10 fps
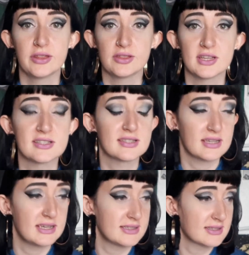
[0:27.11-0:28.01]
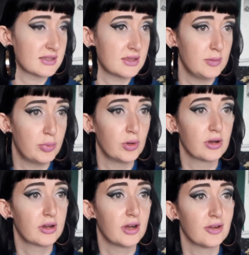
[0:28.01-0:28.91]
This is the
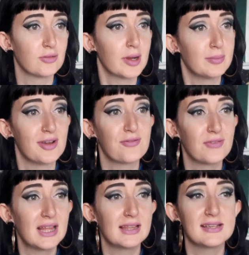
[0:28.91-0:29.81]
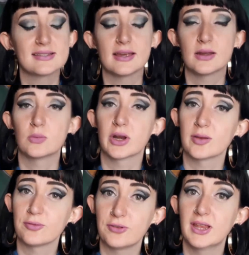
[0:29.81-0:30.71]
book I write my feelings in when
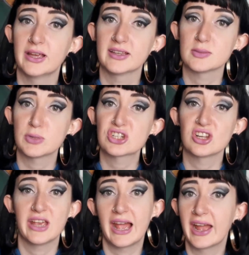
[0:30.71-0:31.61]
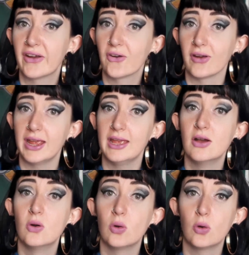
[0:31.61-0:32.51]
I'm feeling especially angry
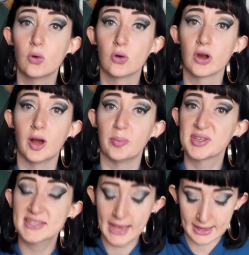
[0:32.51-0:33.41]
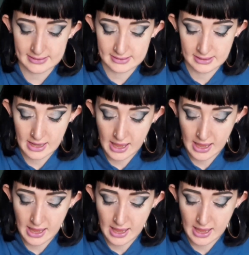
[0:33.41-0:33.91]
or upset.